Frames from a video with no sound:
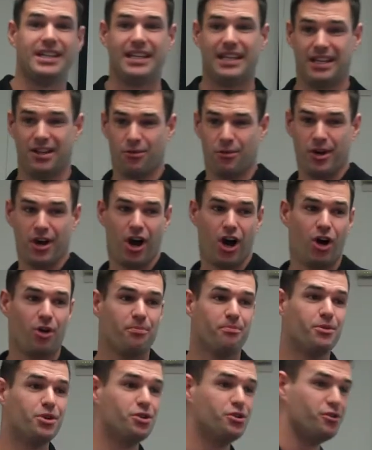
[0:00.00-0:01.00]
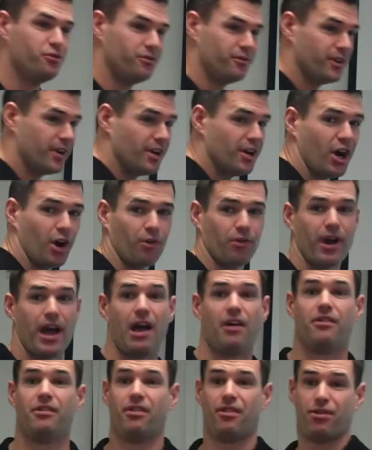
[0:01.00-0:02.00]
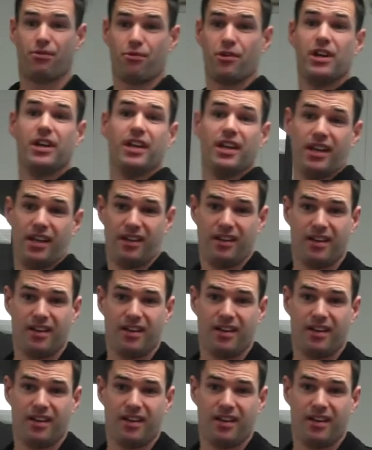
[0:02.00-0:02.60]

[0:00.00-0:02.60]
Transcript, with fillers: D. We all move around in three D.